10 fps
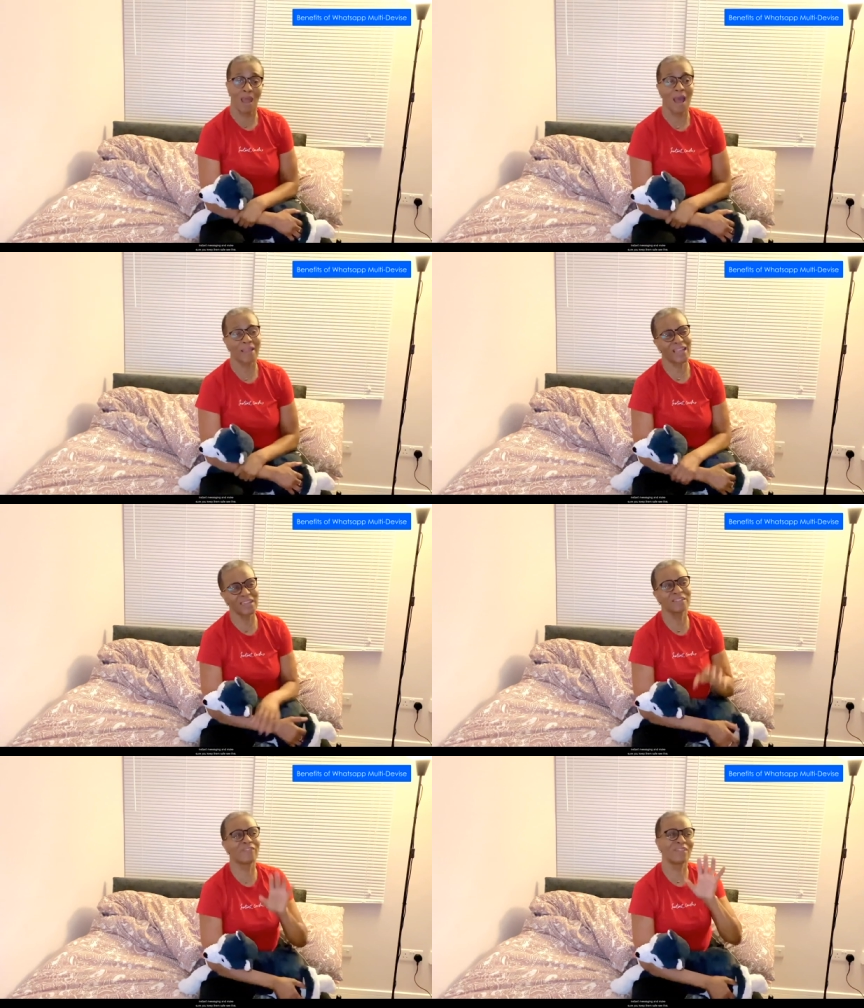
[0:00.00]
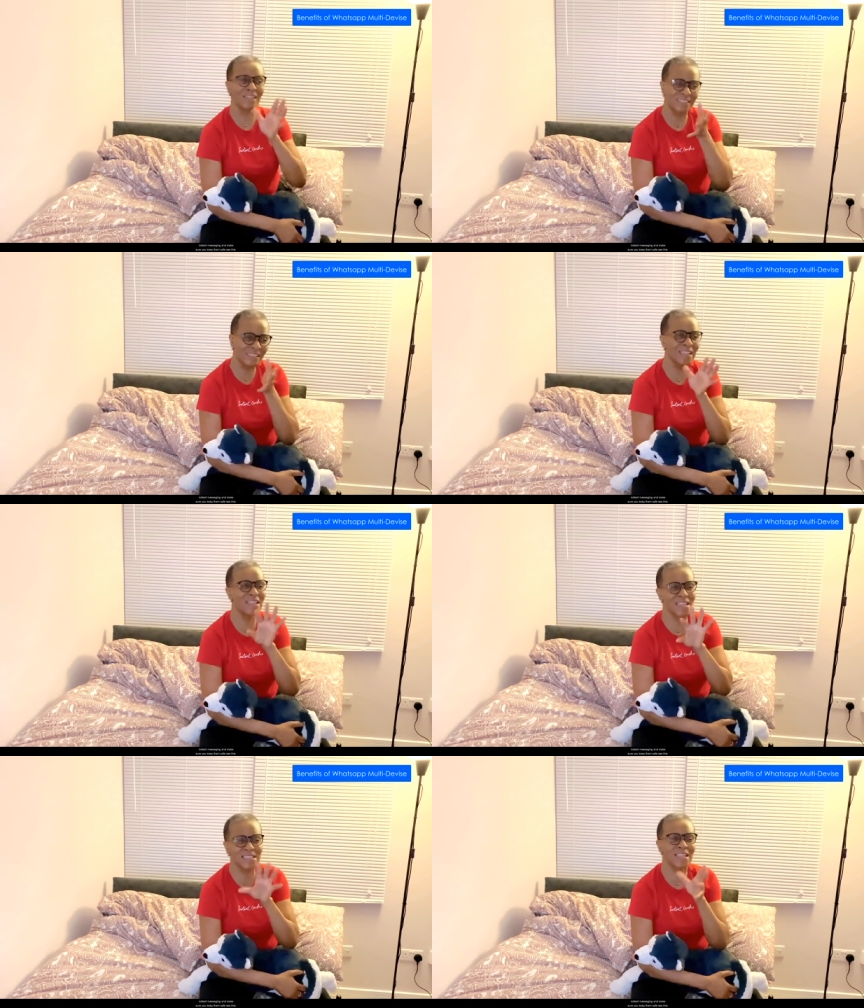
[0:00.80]
I kind of see
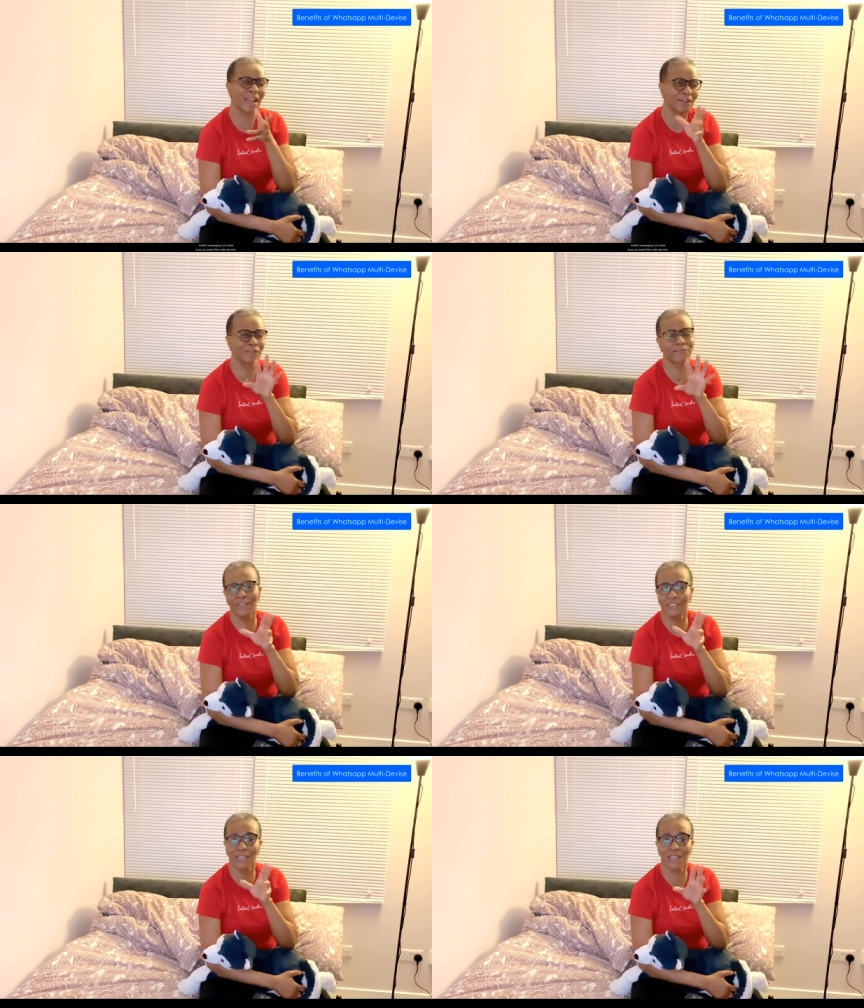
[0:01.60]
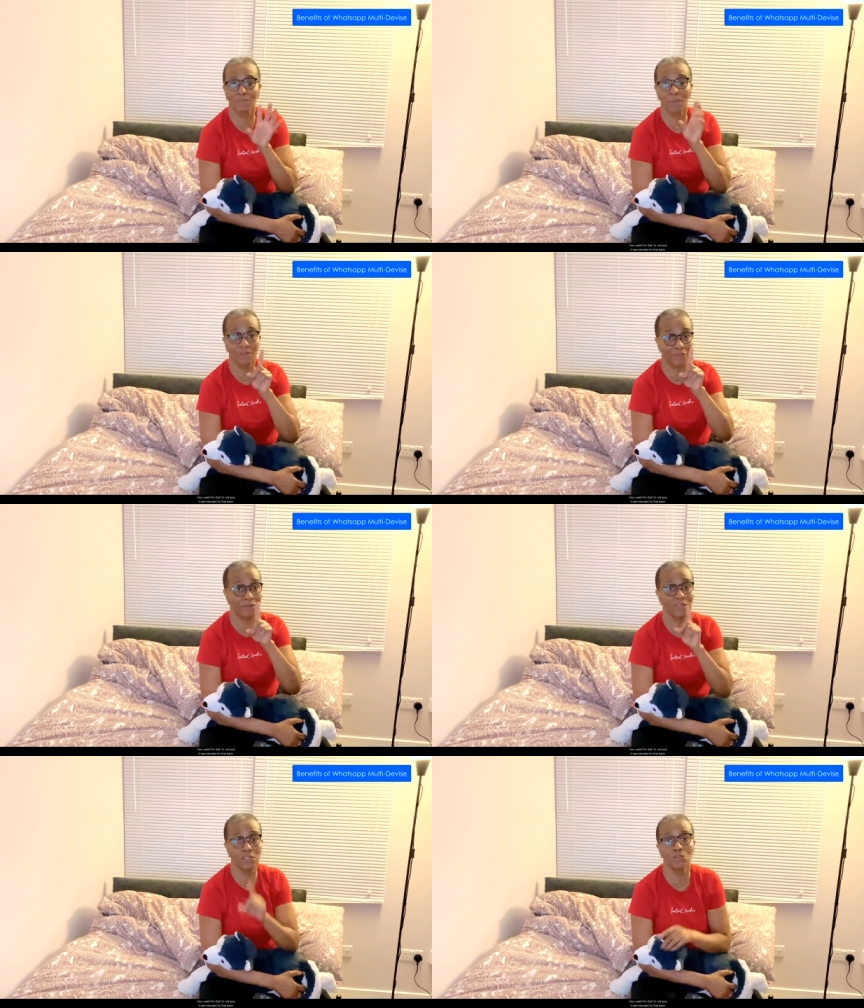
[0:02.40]
this kind of feature as being
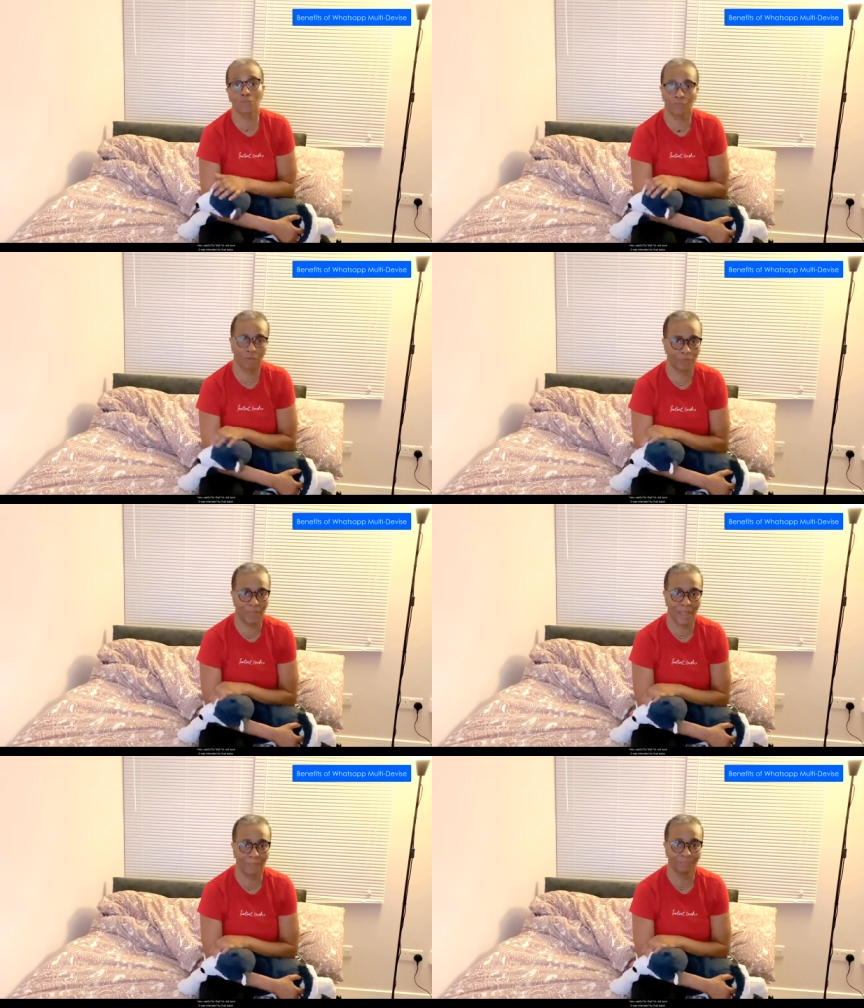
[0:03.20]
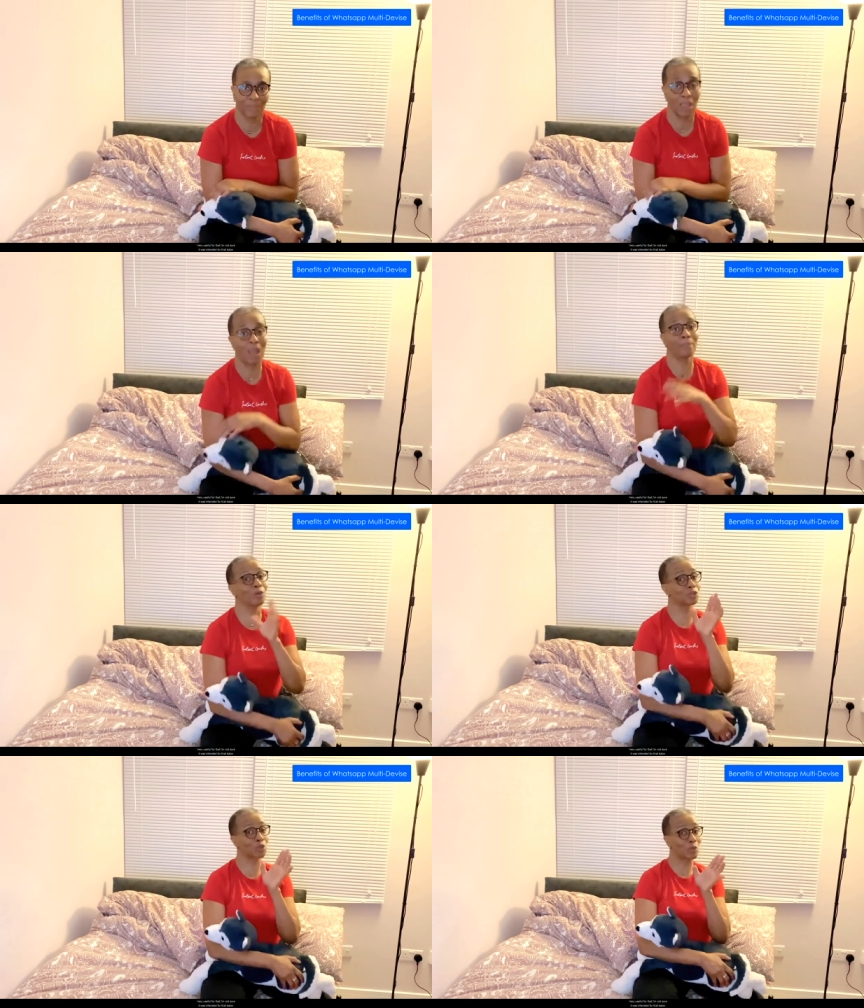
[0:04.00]
very useful for that. I'm
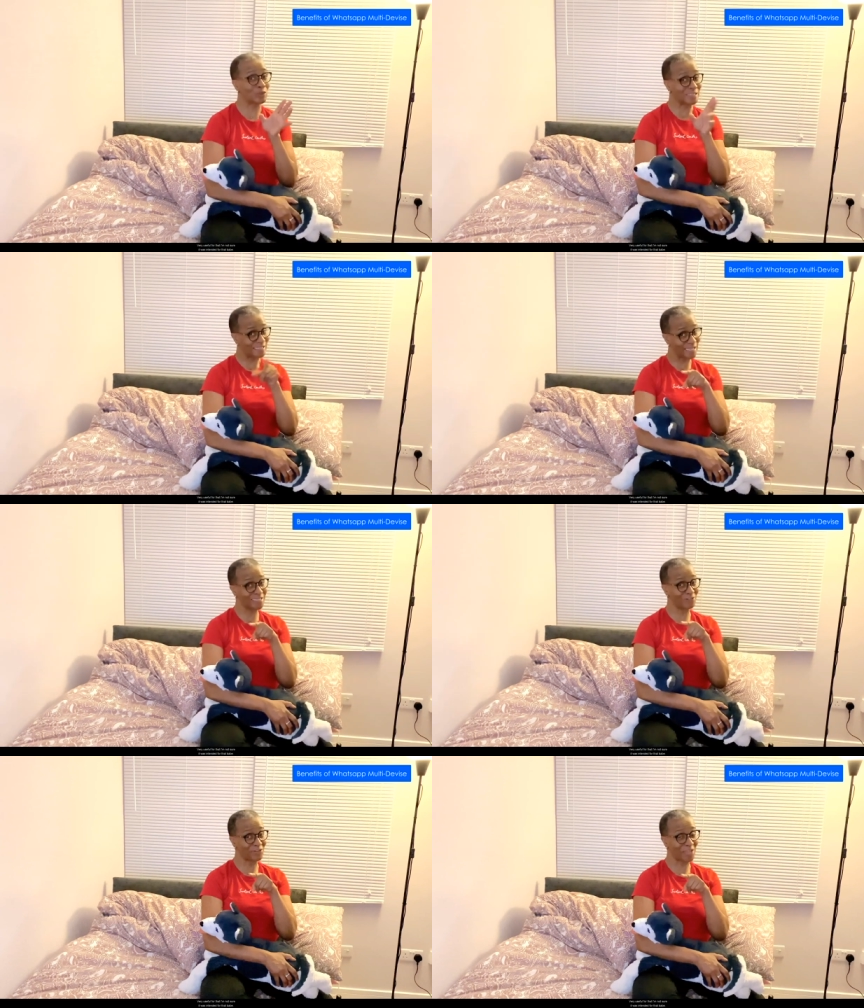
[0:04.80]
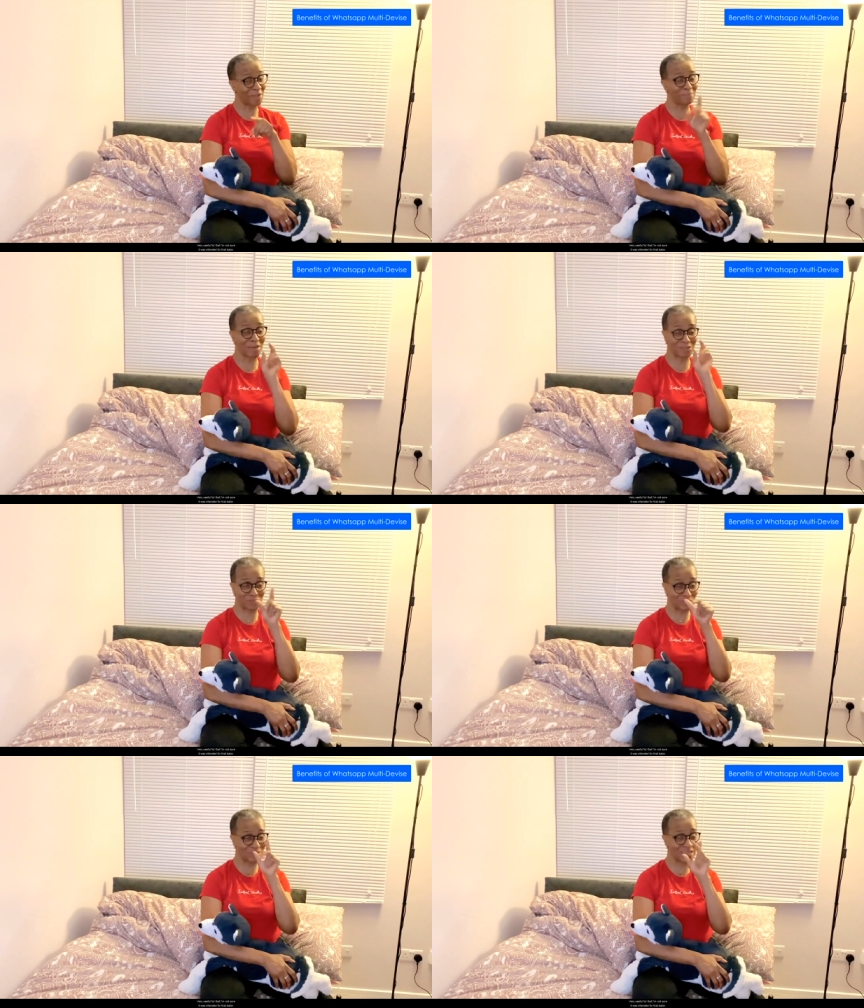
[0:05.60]
not sure it was intended for that, but I
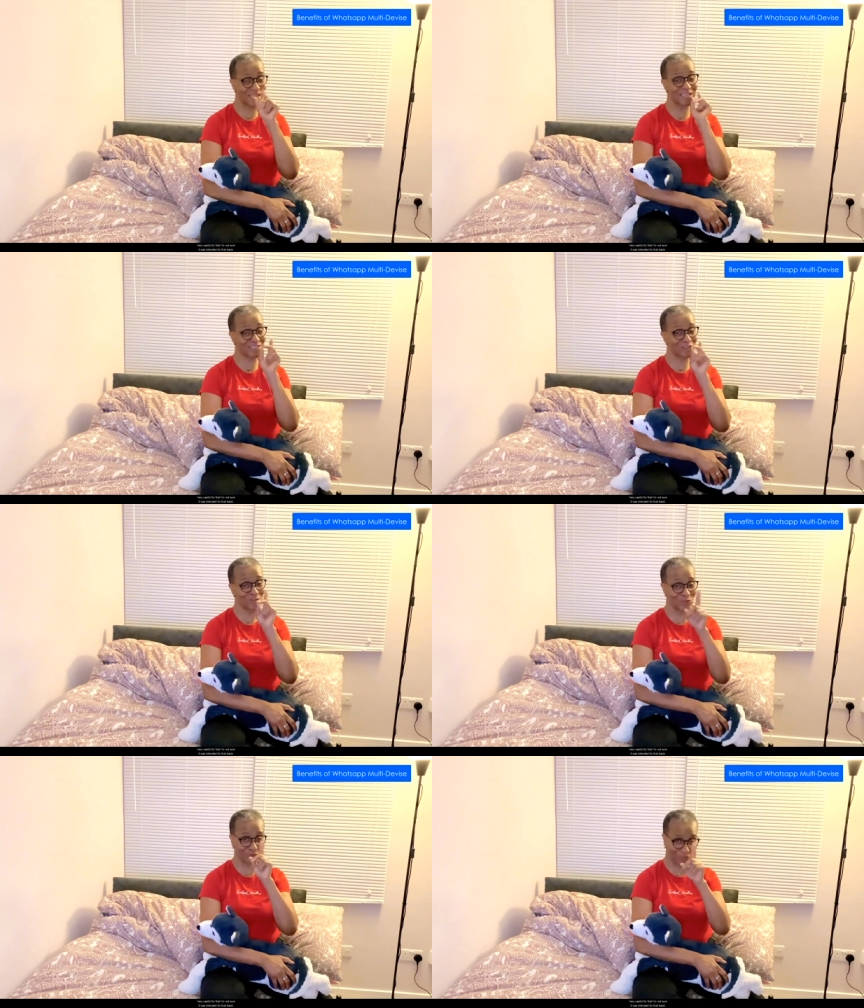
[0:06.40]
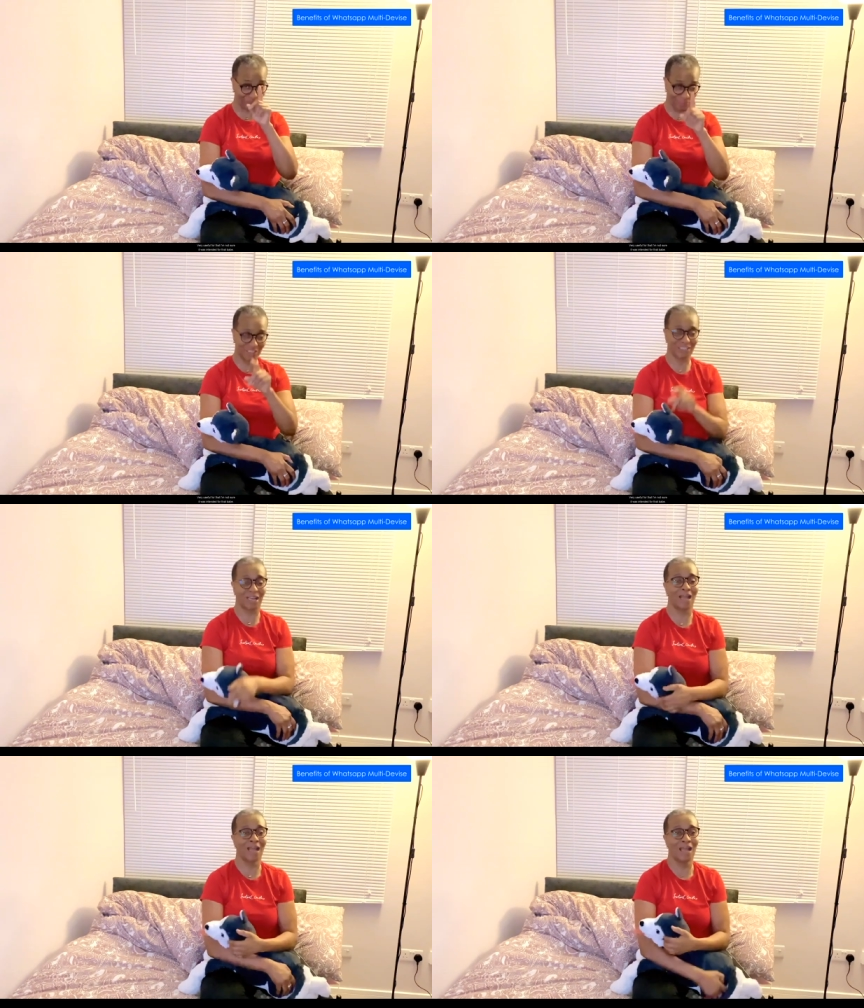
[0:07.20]
do see it as a useful feature.